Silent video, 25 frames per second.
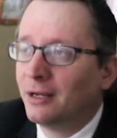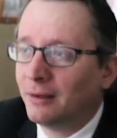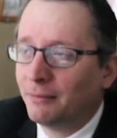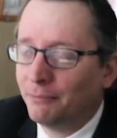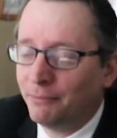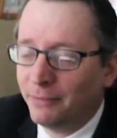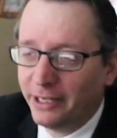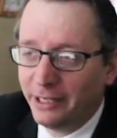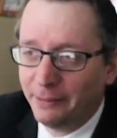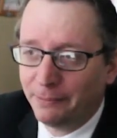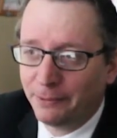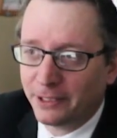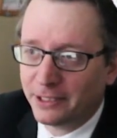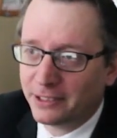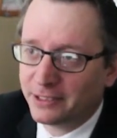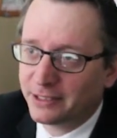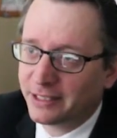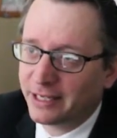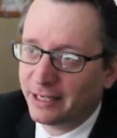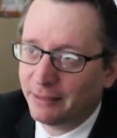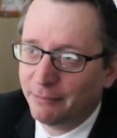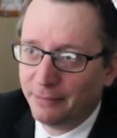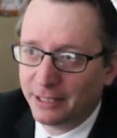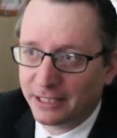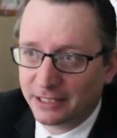Many places
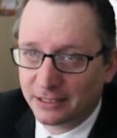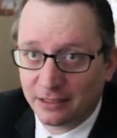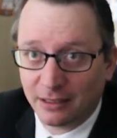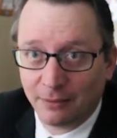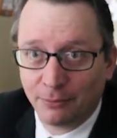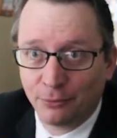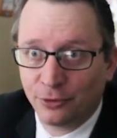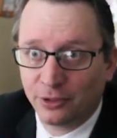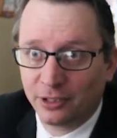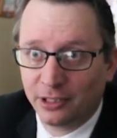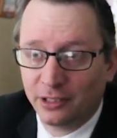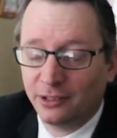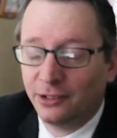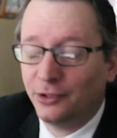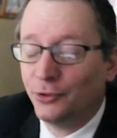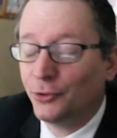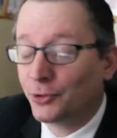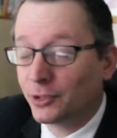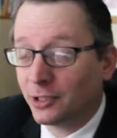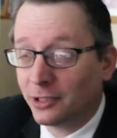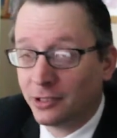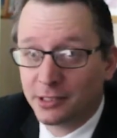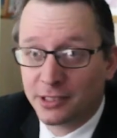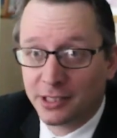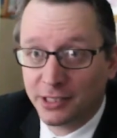get mixed up with it.
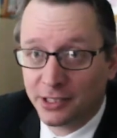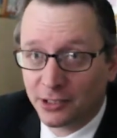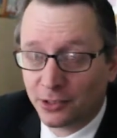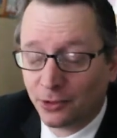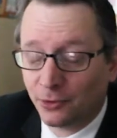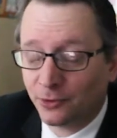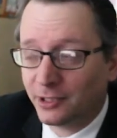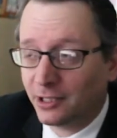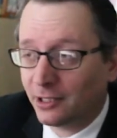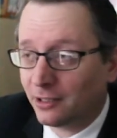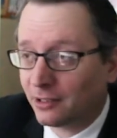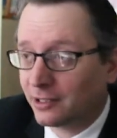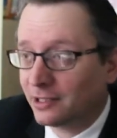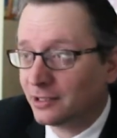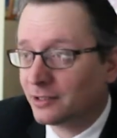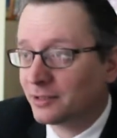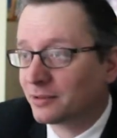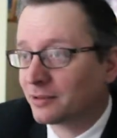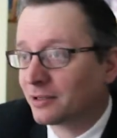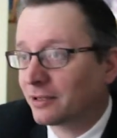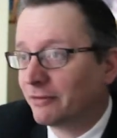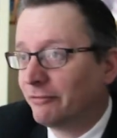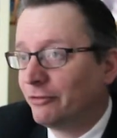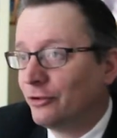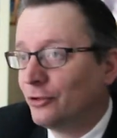Usually the Cecil Hotel gets
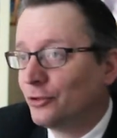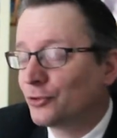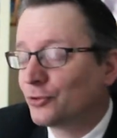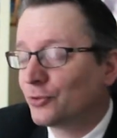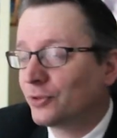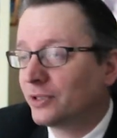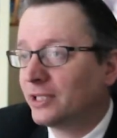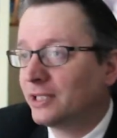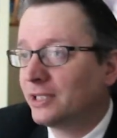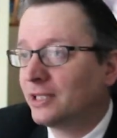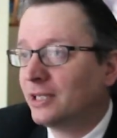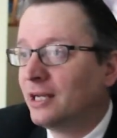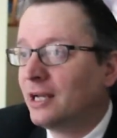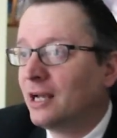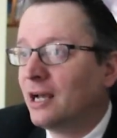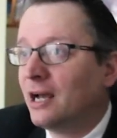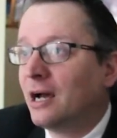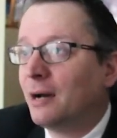confused with it,